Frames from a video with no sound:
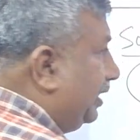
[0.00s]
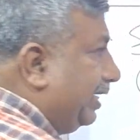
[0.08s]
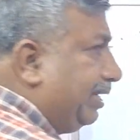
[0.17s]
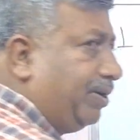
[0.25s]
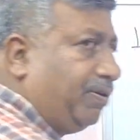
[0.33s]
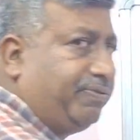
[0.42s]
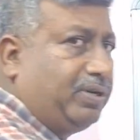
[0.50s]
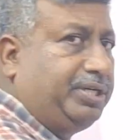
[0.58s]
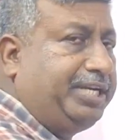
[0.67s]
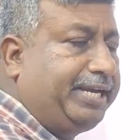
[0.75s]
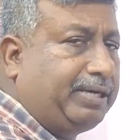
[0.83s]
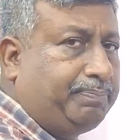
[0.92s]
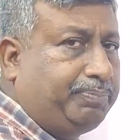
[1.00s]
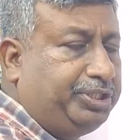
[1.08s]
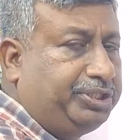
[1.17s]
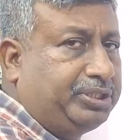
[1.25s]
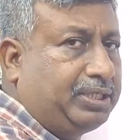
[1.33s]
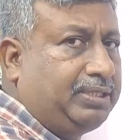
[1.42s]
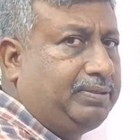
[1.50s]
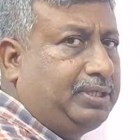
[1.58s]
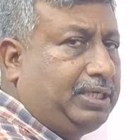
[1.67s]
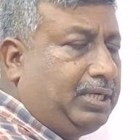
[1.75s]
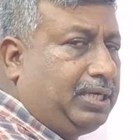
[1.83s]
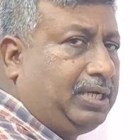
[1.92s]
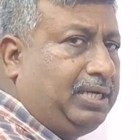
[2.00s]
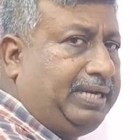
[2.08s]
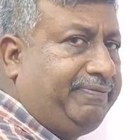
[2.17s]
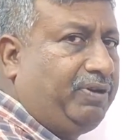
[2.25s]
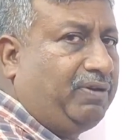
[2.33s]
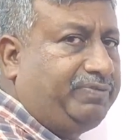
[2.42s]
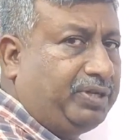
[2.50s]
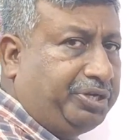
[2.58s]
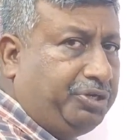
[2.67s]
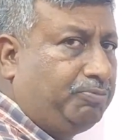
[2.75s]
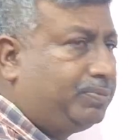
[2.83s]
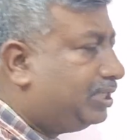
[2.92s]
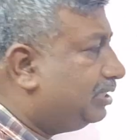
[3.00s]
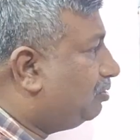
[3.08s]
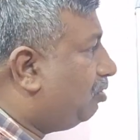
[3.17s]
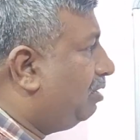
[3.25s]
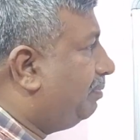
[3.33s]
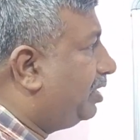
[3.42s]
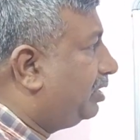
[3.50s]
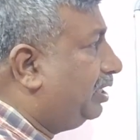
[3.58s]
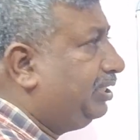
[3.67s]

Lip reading: the degree of decomposition, level of the humus, organic matter